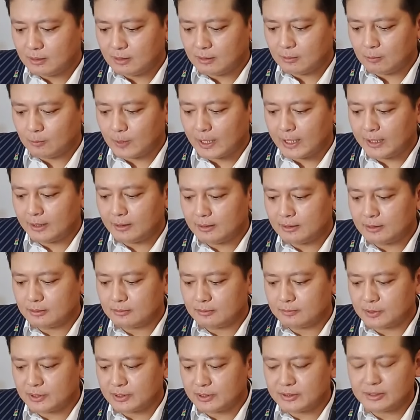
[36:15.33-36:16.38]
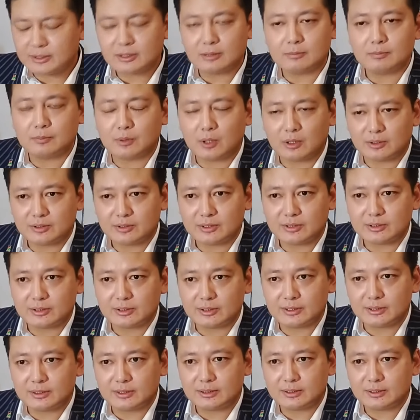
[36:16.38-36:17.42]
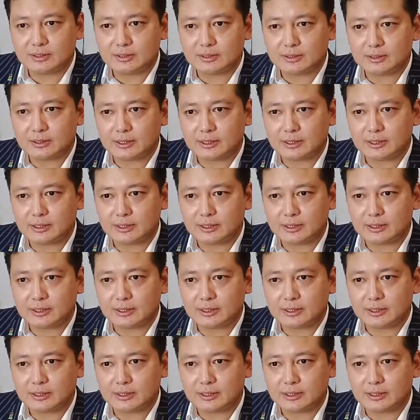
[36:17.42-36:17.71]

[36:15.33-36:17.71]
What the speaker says: while the political processes,